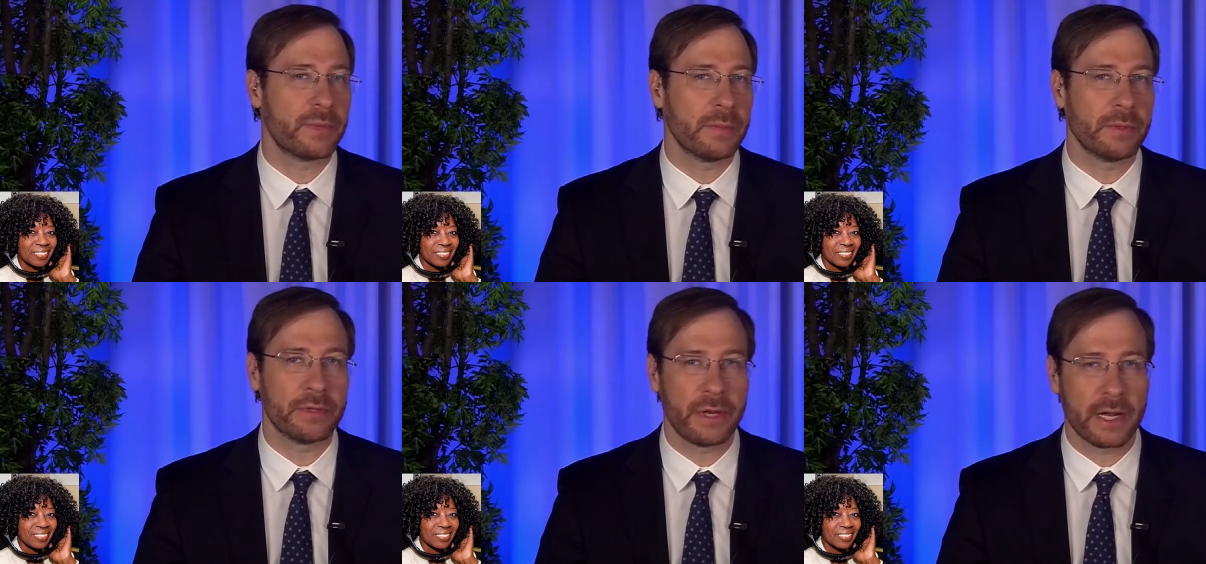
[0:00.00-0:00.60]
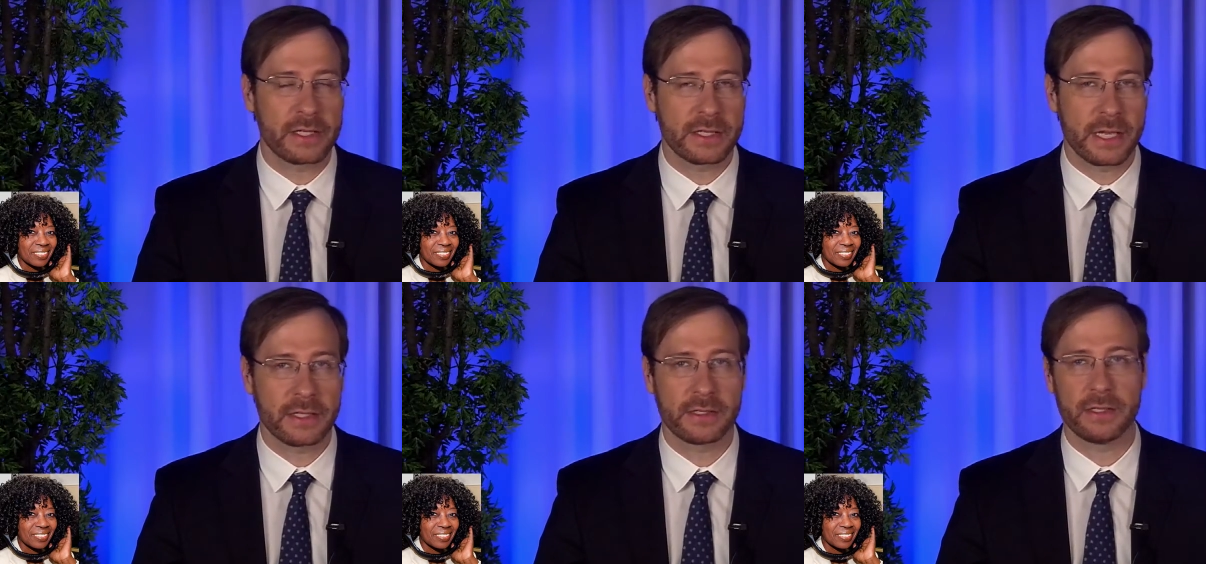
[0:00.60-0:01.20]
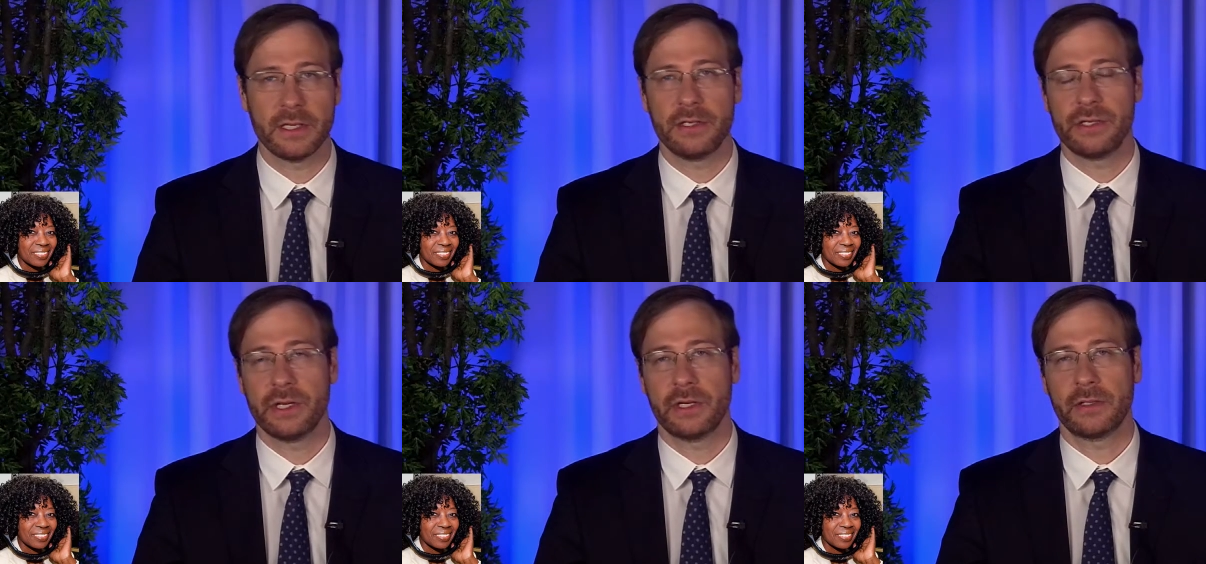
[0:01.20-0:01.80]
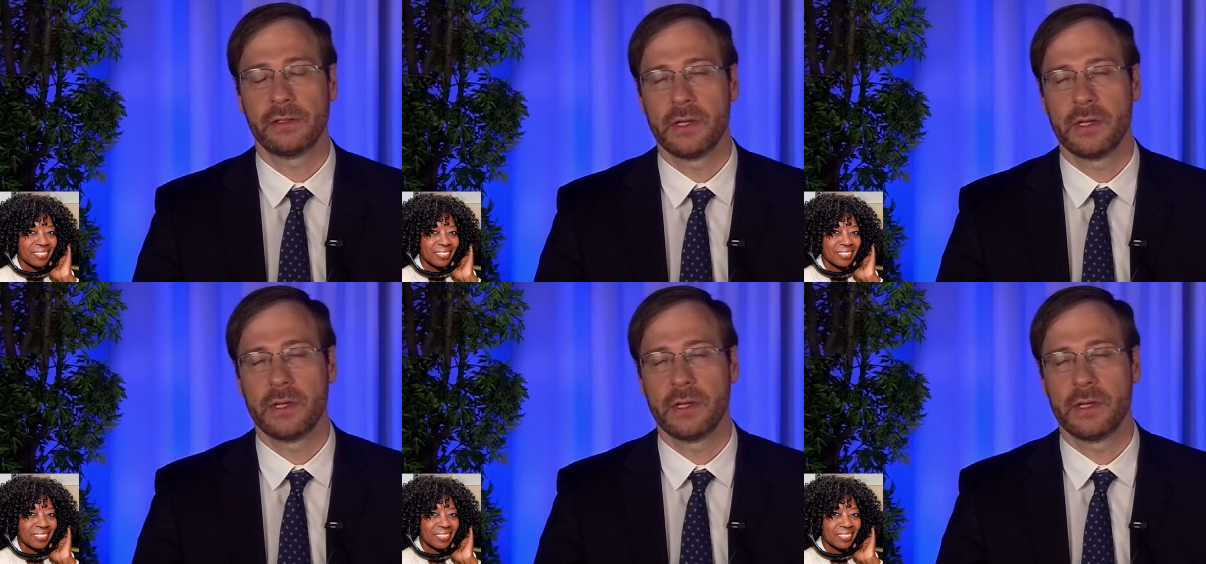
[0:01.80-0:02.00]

Speaker 1: people in the United States each year.